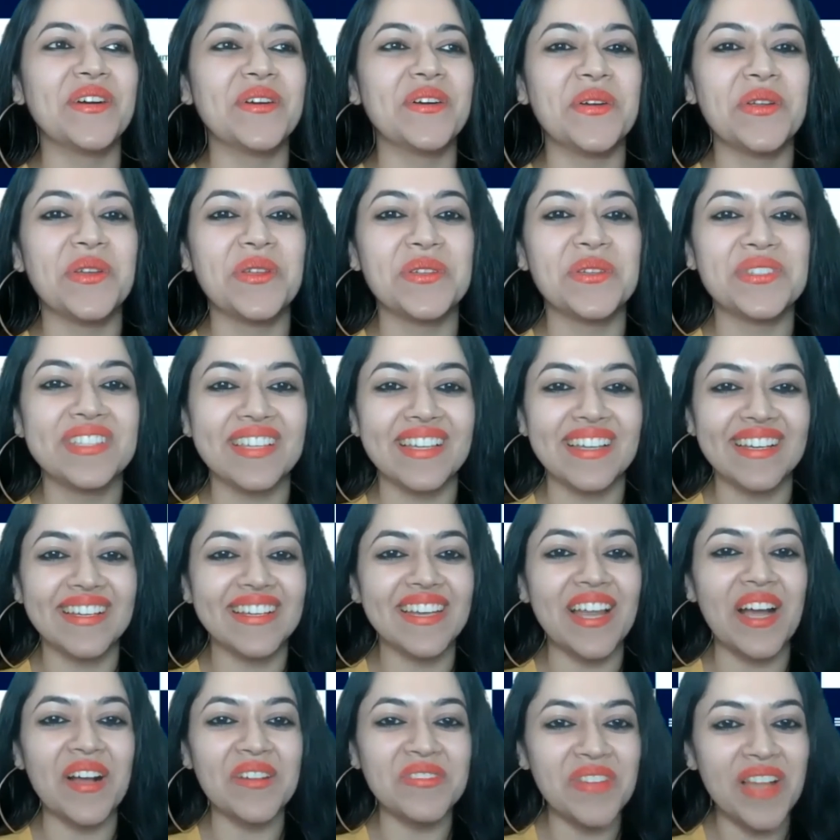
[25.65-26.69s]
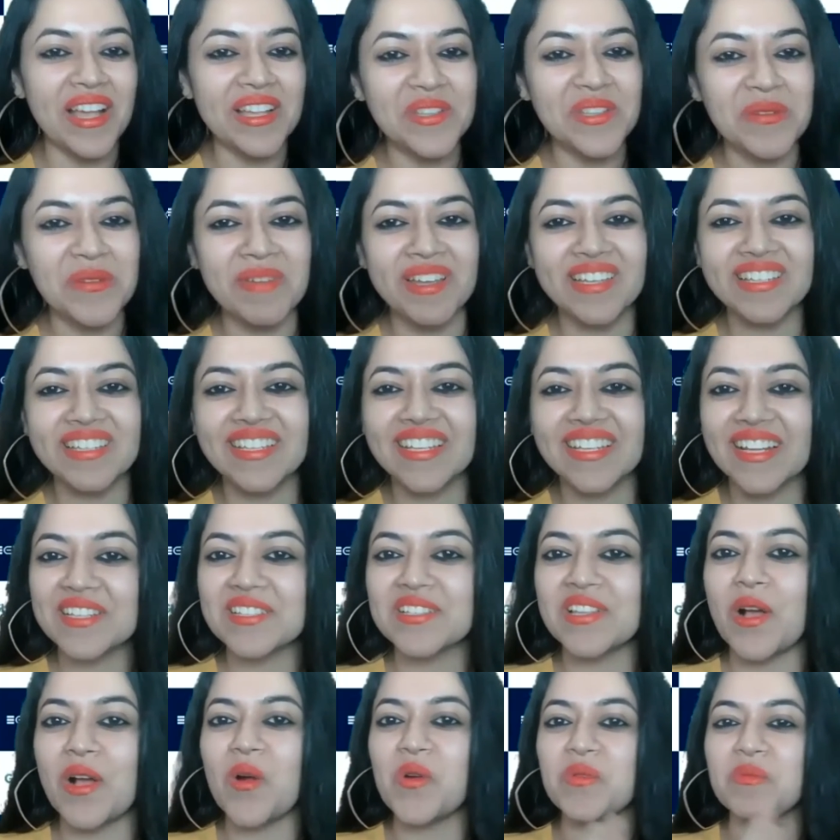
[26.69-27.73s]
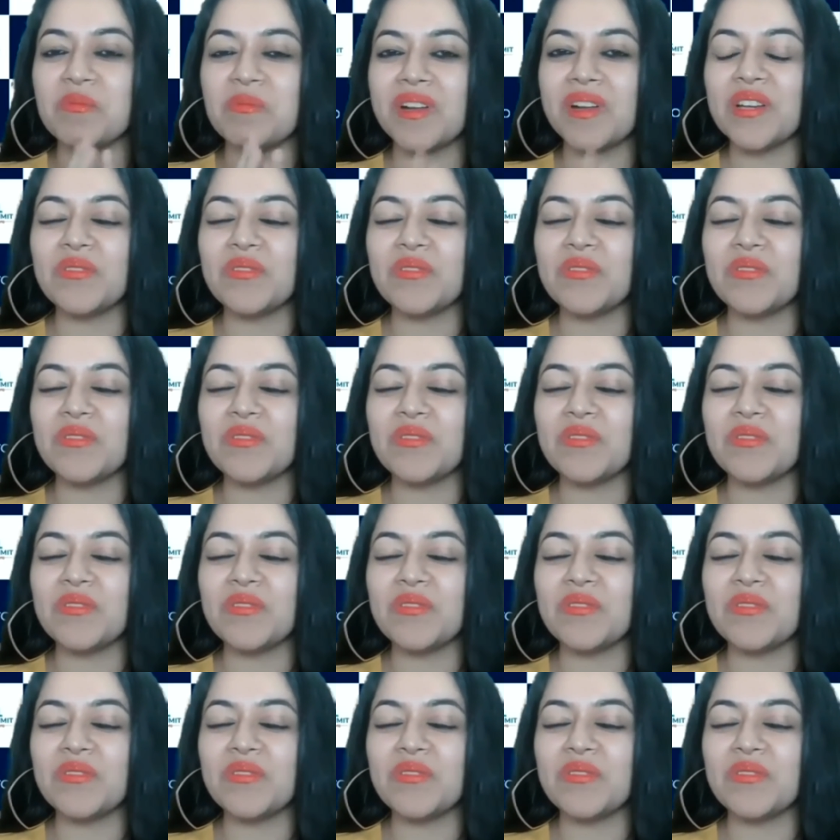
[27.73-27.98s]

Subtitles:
what do you say, tough as you're making it sound.